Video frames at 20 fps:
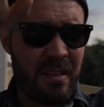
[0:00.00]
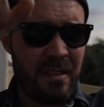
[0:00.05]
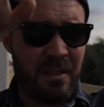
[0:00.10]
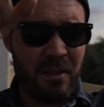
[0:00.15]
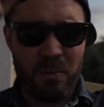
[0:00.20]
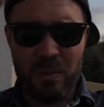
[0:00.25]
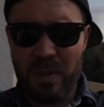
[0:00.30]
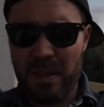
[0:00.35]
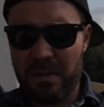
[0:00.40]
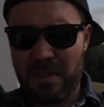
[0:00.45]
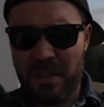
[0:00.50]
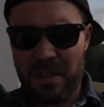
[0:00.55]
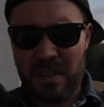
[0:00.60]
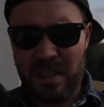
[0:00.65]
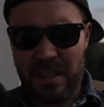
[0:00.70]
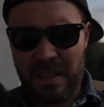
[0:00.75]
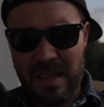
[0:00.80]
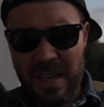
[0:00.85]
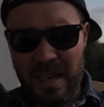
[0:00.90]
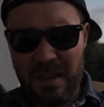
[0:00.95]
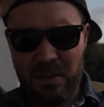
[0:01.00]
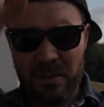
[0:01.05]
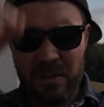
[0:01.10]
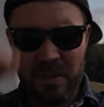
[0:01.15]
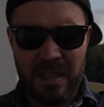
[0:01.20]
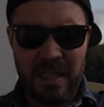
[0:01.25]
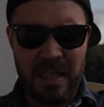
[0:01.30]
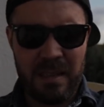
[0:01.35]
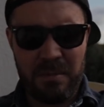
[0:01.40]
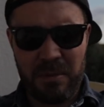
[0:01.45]
they'll weave this like narrow
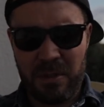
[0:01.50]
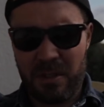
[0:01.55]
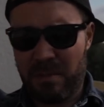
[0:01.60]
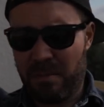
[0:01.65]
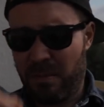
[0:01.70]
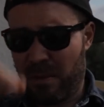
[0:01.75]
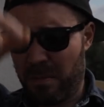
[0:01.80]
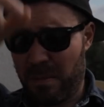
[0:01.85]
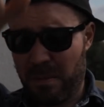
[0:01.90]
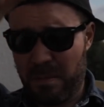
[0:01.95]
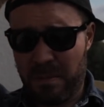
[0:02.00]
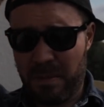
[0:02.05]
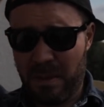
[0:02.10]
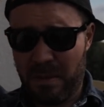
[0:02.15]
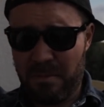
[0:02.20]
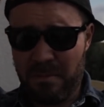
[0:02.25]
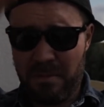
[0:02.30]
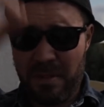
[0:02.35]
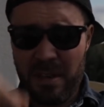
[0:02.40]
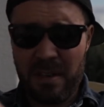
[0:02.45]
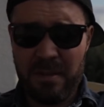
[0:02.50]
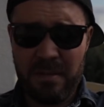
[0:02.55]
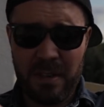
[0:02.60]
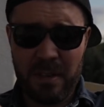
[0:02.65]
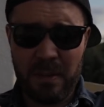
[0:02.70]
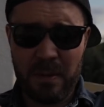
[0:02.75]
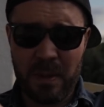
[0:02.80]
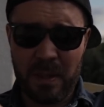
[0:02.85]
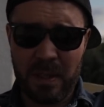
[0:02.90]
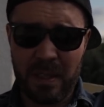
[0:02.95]
tape, which can probably be done very, very
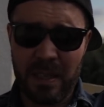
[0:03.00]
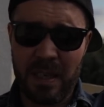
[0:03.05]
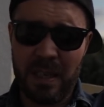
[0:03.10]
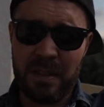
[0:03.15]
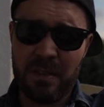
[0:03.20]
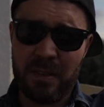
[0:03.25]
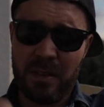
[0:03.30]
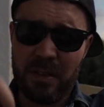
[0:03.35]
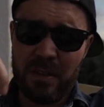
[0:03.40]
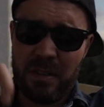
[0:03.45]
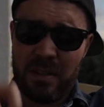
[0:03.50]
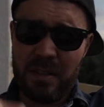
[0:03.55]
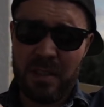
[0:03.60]
quickly, and they're going to